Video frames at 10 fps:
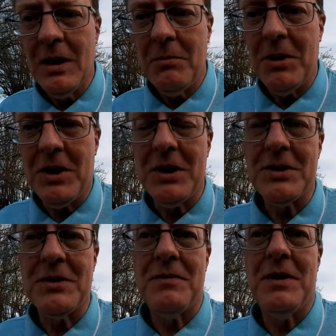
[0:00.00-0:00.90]
because
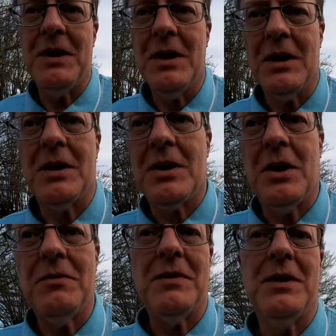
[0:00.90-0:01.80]
of the
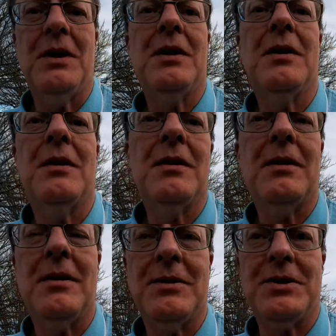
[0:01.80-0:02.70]
COVID
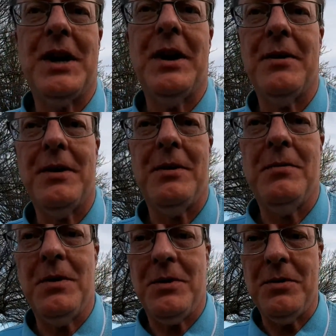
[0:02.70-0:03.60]
scare that
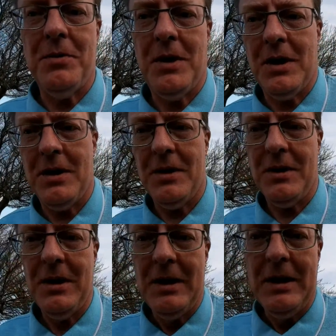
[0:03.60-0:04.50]
went through our
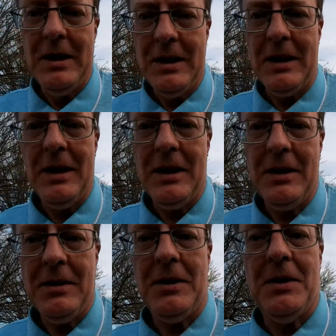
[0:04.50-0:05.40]

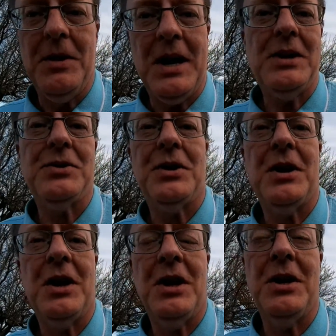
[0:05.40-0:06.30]
nation
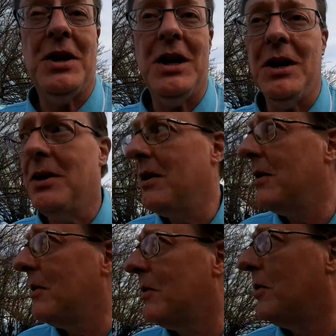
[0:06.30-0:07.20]
and indeed
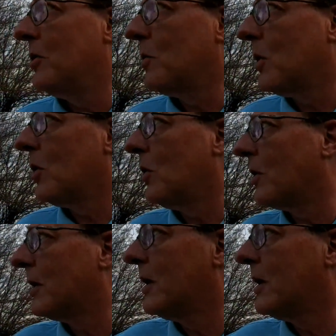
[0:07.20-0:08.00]
the world.